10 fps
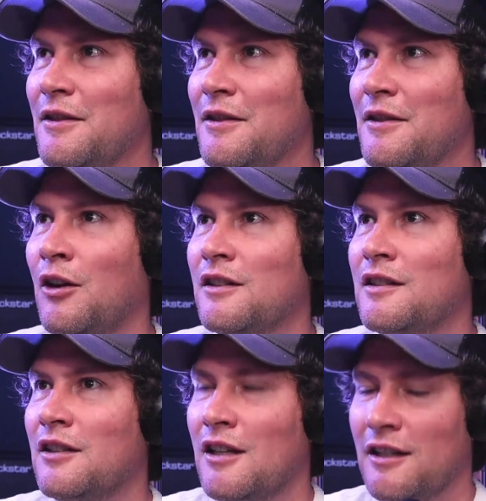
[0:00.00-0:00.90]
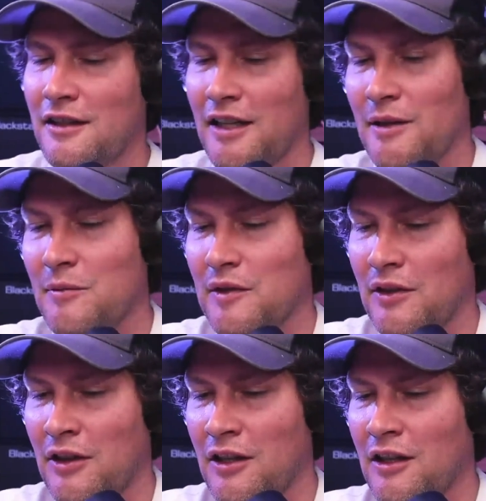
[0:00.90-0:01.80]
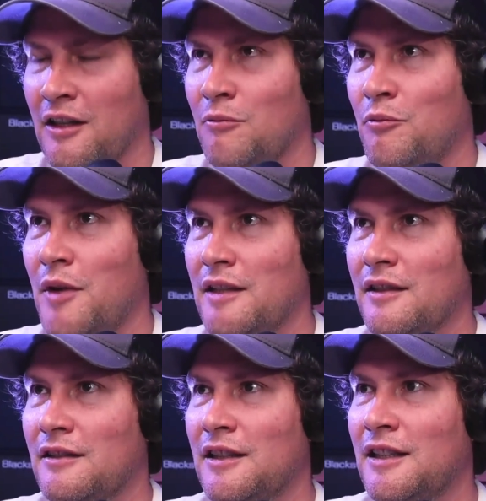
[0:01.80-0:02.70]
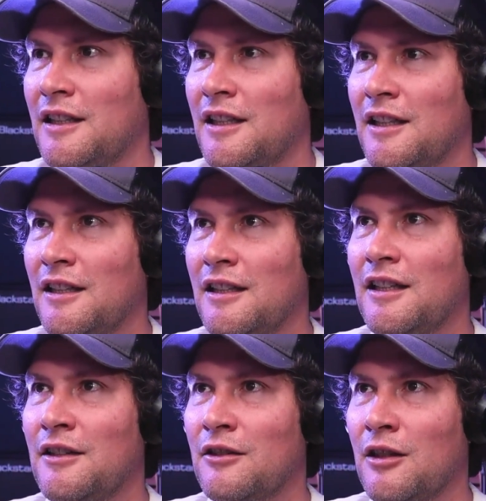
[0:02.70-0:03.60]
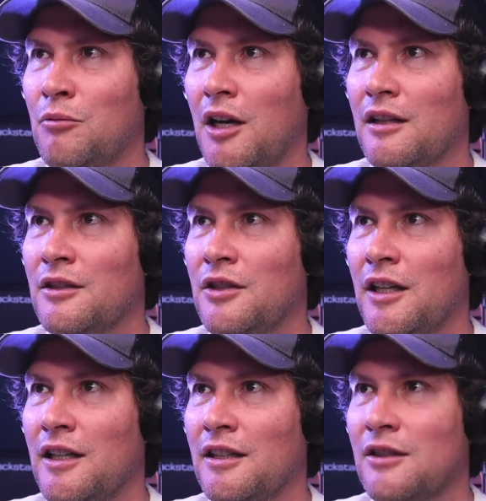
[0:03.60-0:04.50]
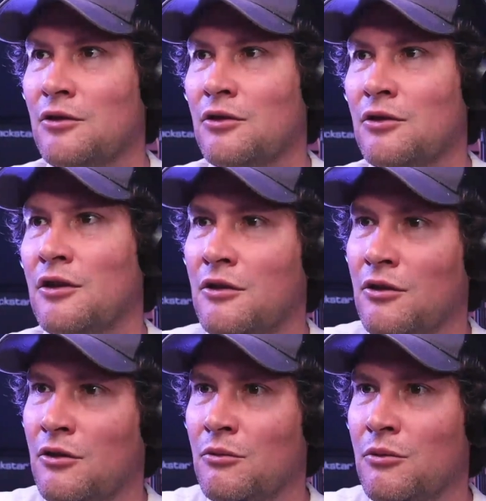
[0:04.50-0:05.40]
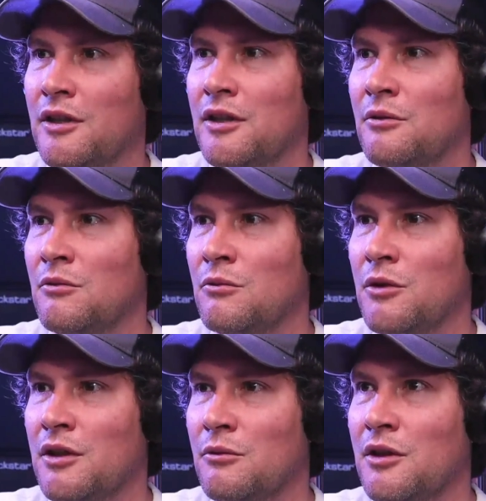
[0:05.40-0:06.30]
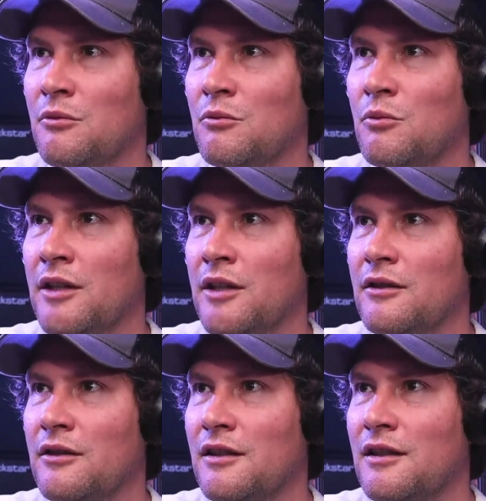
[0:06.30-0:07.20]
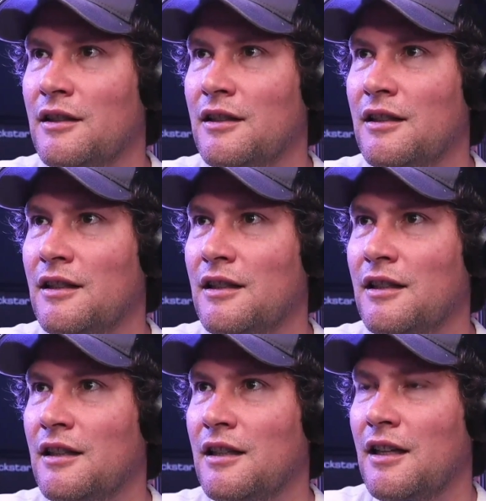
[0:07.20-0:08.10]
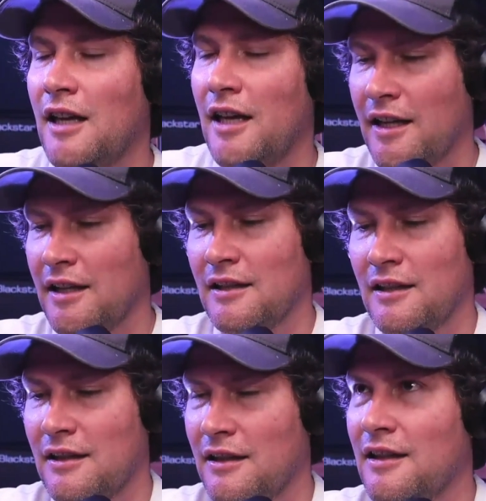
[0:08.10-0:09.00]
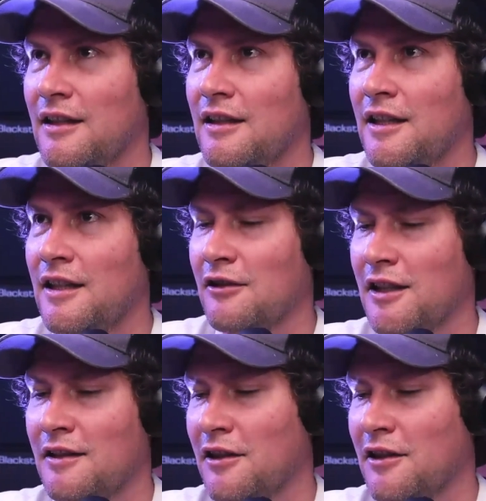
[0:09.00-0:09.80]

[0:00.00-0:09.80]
all the song names are basically either apologetic or or really really really weird. My and yeah, go ahead. Sorry.